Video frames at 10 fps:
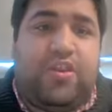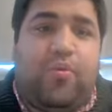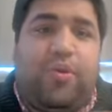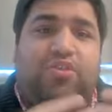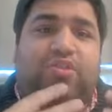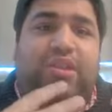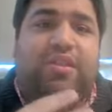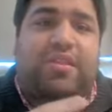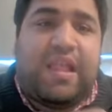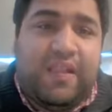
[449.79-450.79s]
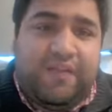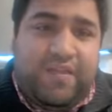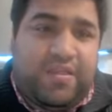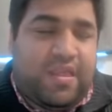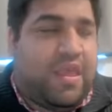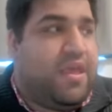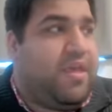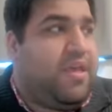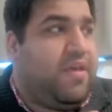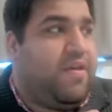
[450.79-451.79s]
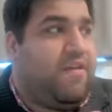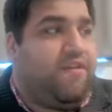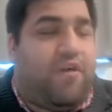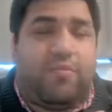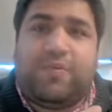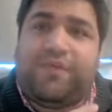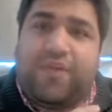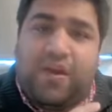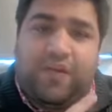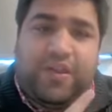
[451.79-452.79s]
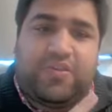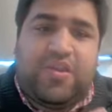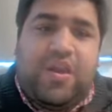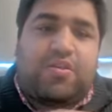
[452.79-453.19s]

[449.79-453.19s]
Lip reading: Innovation itself is a form of courage.